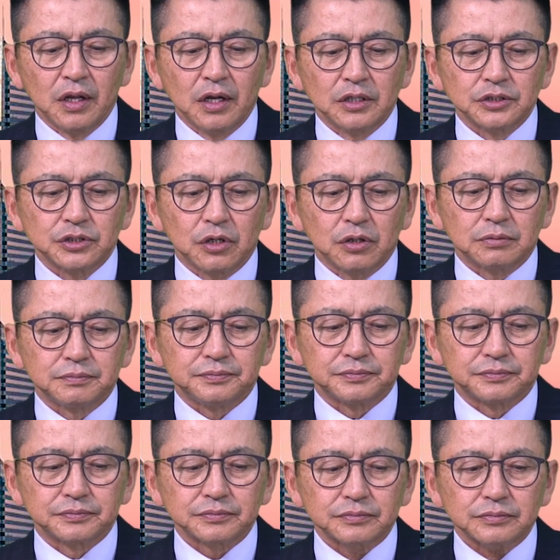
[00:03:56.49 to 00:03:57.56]
So,
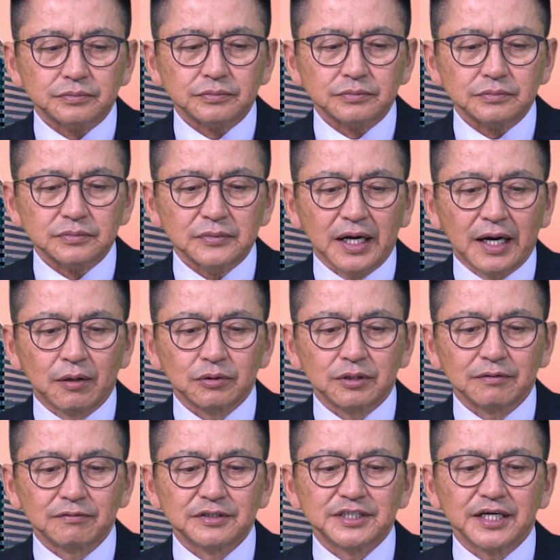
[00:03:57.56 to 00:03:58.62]
out of
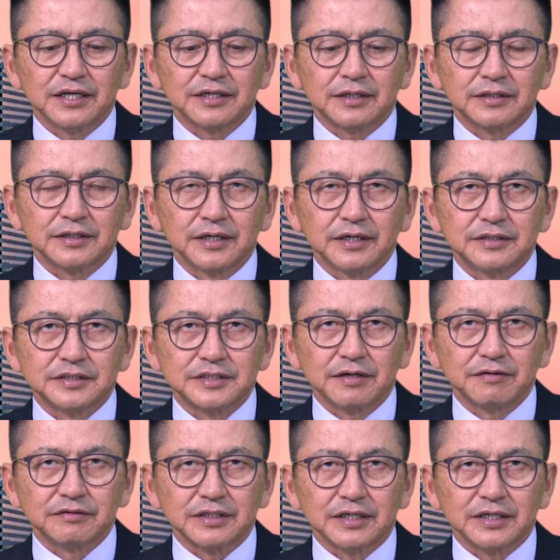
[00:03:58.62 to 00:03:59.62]
this 887